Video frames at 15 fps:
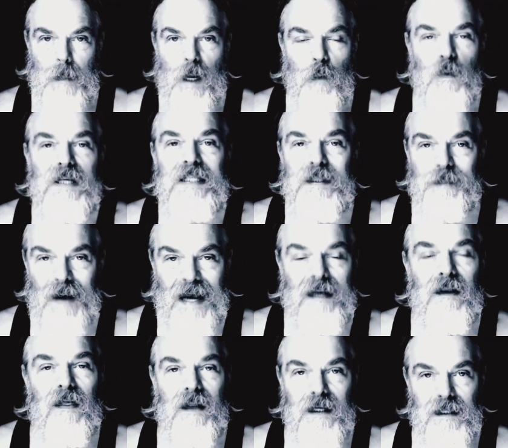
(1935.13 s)

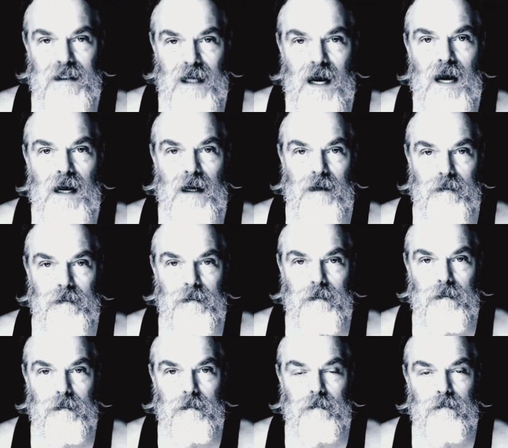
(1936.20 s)
Respect the design.
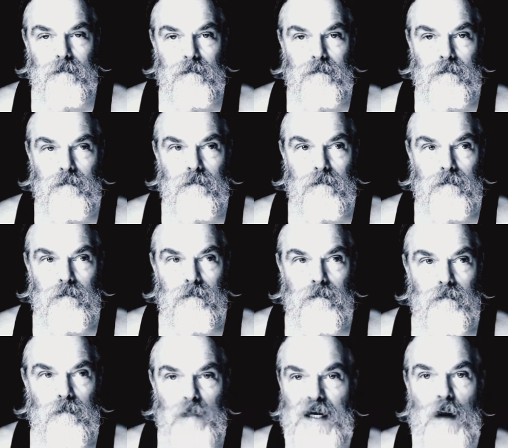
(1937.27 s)

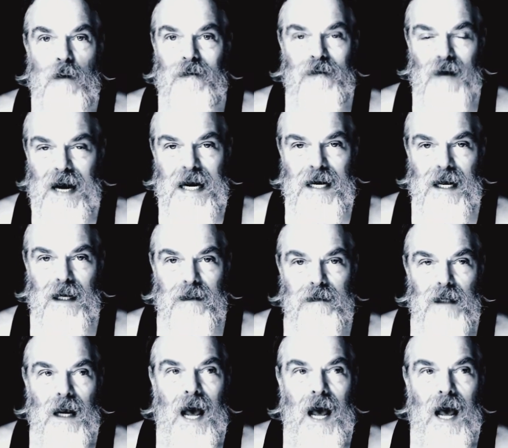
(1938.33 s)
We don't fight it.